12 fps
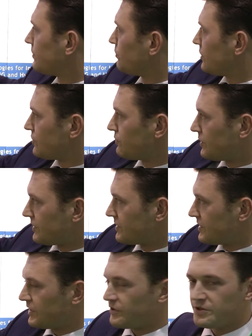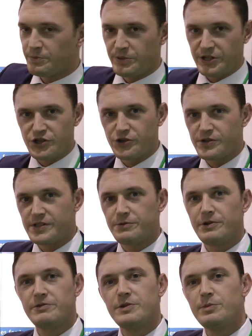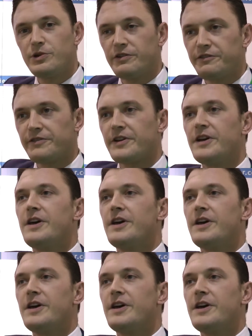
the ones you can see on the pictures around the booth.